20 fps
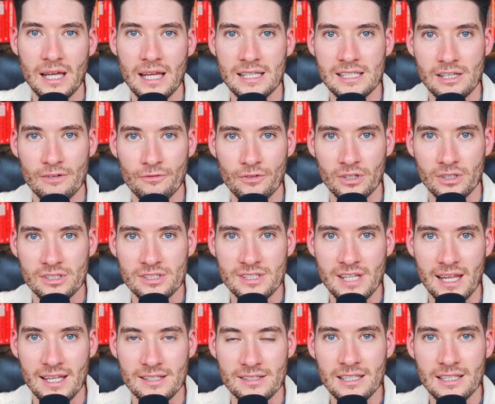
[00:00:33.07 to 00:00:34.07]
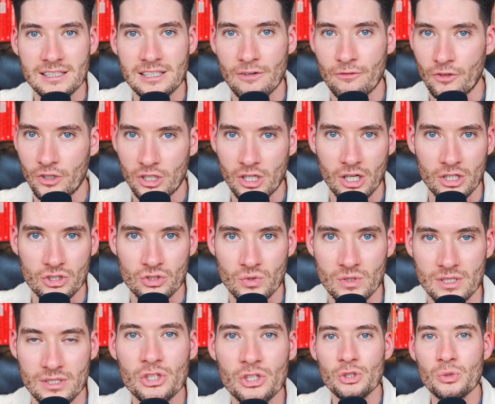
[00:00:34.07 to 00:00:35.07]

in different states, different countries.